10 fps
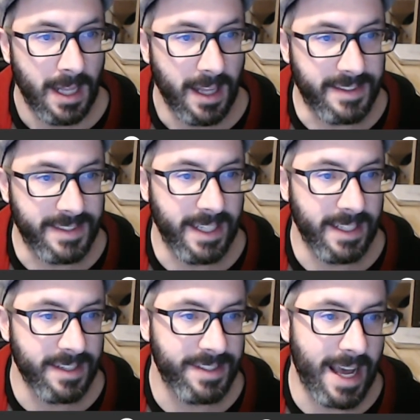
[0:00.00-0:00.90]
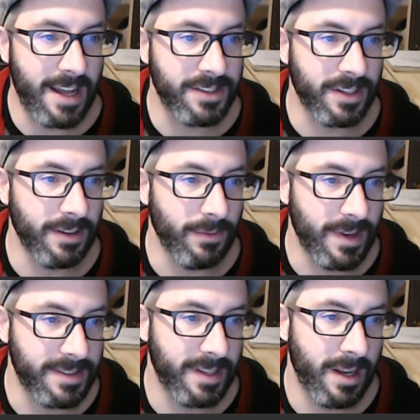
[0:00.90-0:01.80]
Let's see. Nostalgia
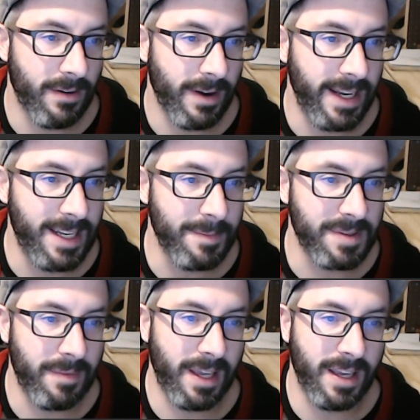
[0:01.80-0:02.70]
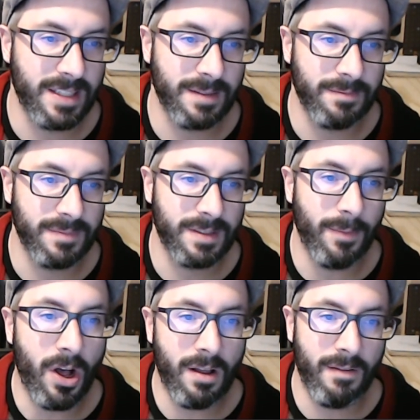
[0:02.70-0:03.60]
wants to know, any tips on making some
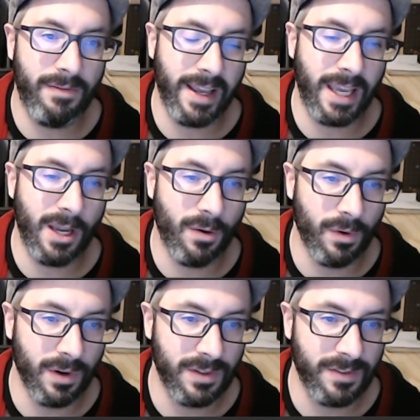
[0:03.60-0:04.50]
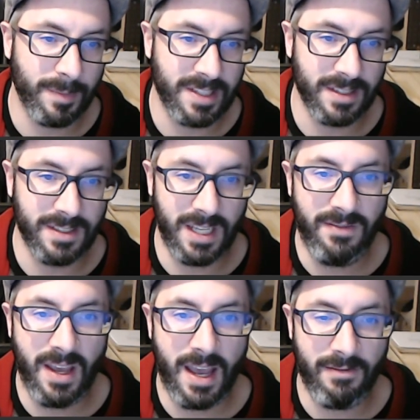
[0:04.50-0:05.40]
small Viking horns for my son's
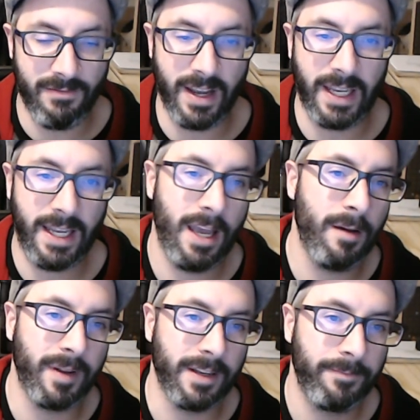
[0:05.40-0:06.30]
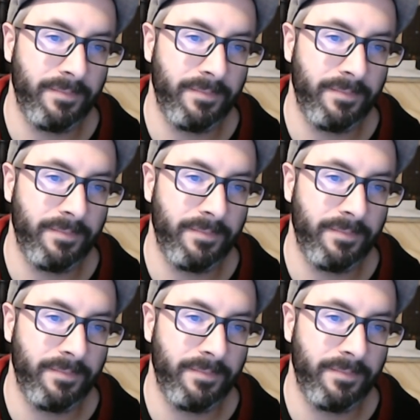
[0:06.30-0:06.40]
EVA Viking helmet?